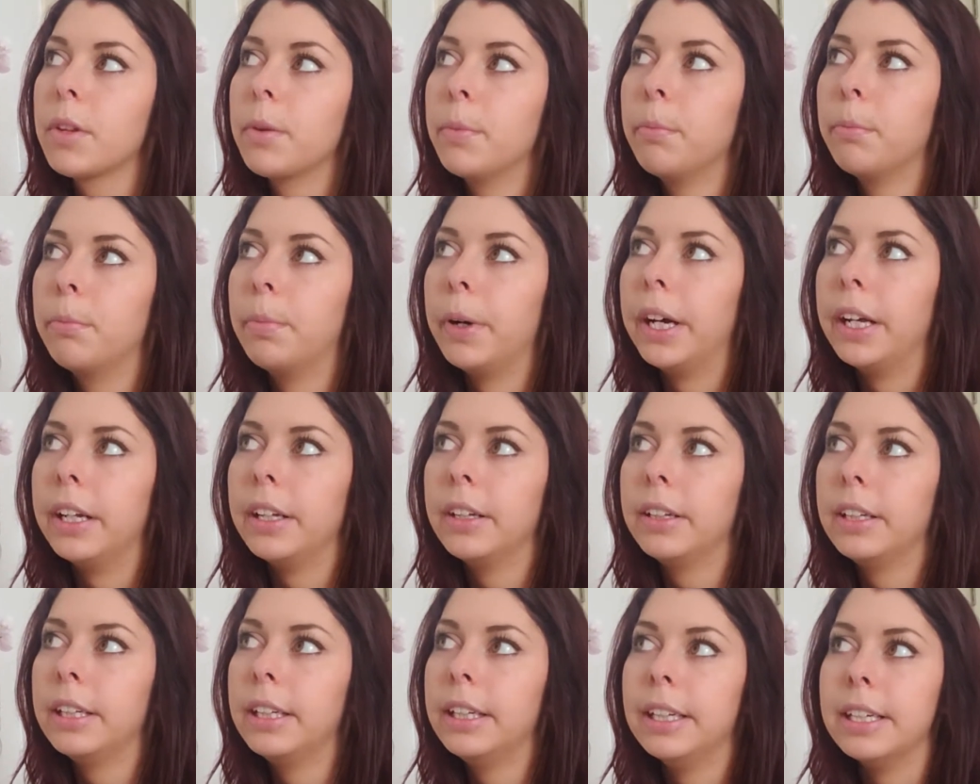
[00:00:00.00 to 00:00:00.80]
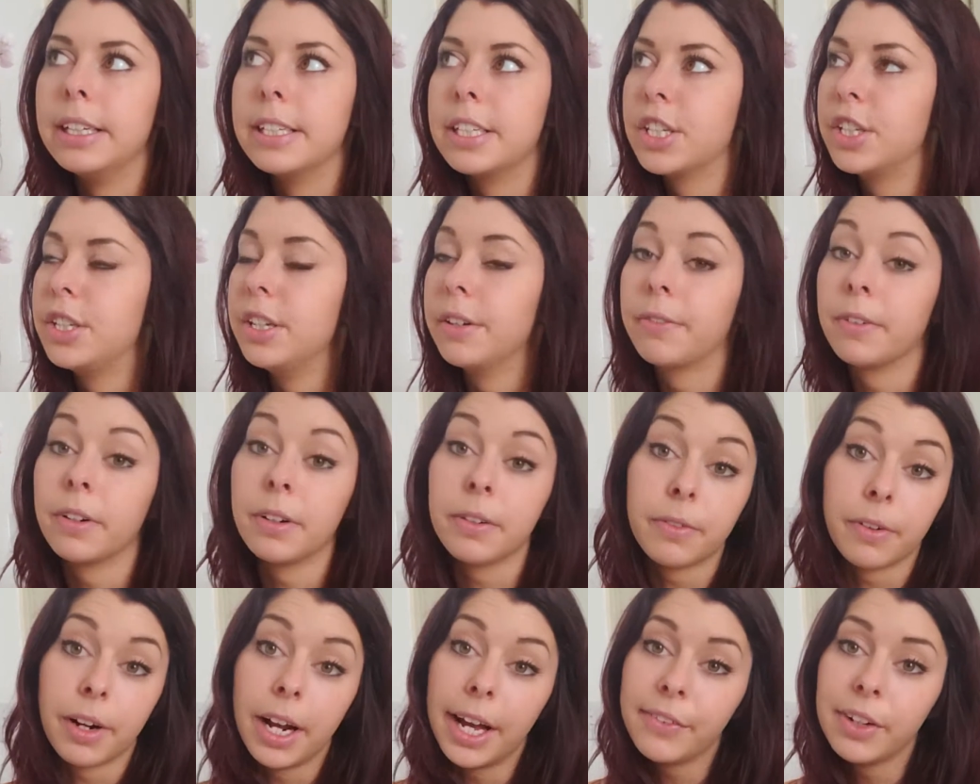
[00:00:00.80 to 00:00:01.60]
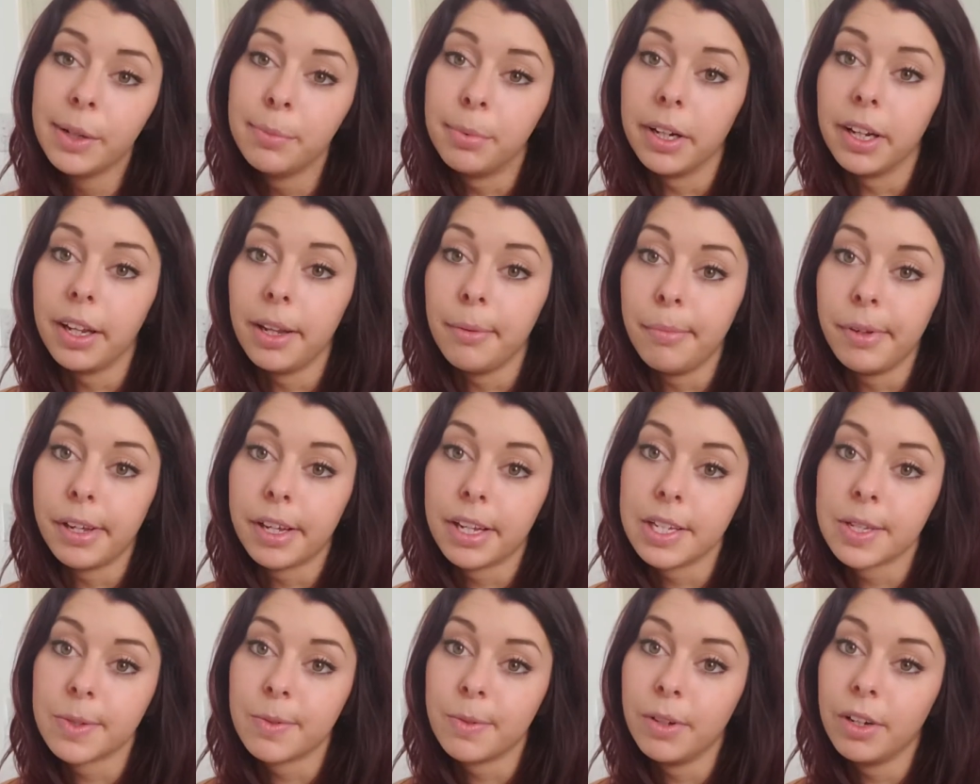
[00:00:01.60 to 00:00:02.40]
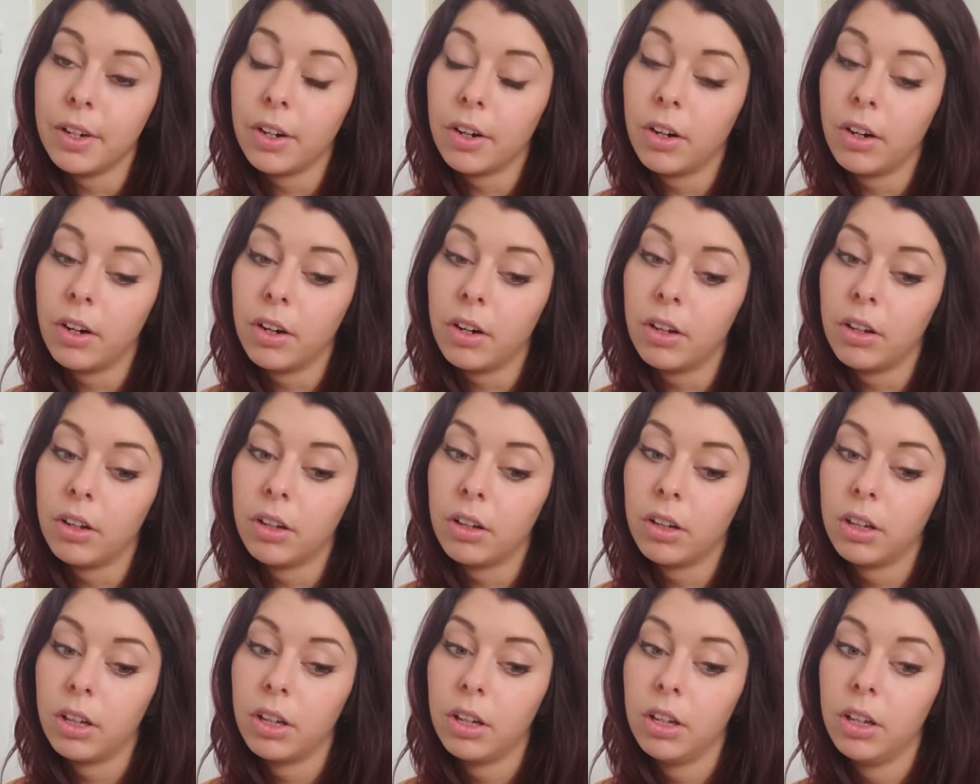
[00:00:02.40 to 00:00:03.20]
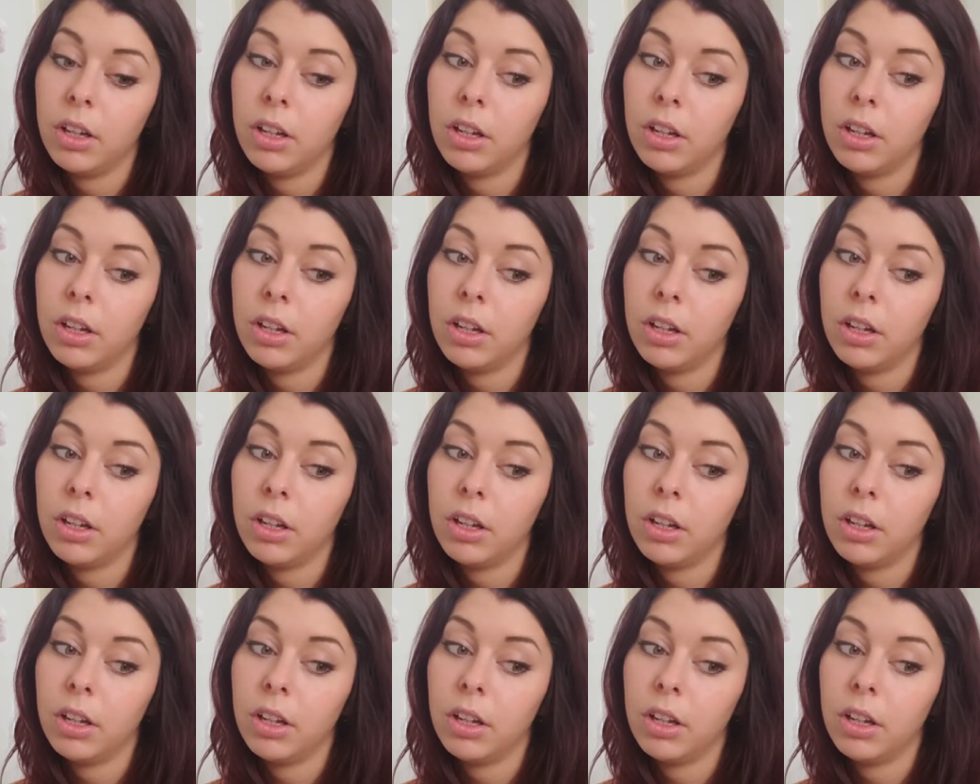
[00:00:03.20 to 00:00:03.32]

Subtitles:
But it's different for everybody because we all,